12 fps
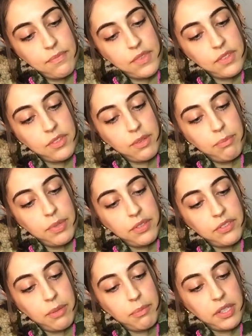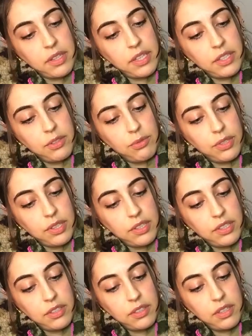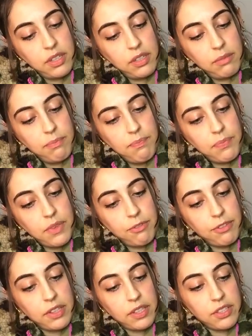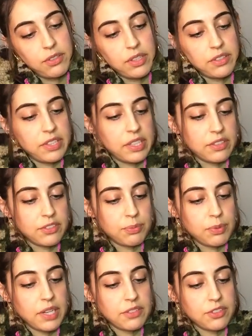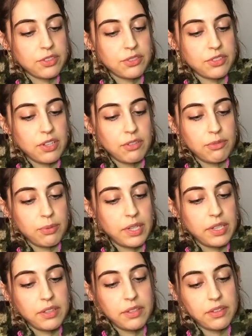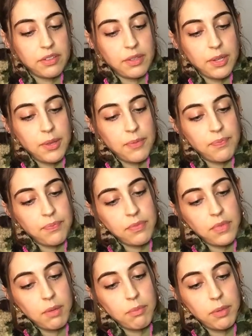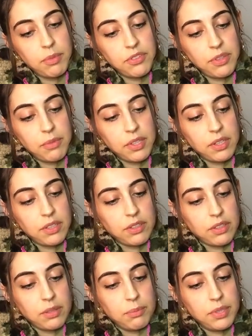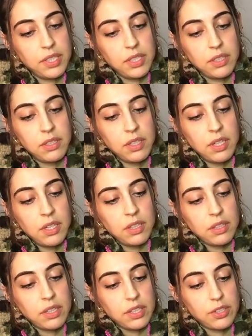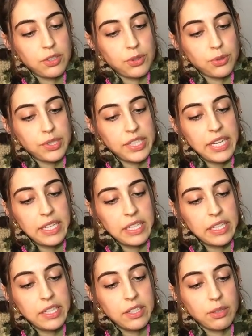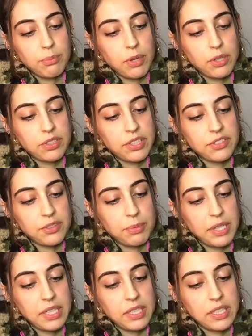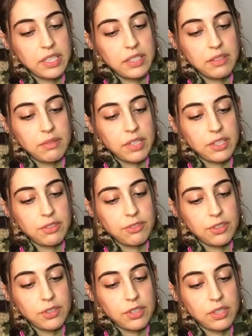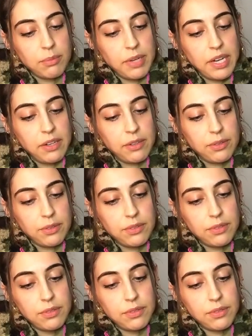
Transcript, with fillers: This can be something that you really um, feel like you get to express yourself with. Maybe something that you're going to be like creating or participating in that you feel good about.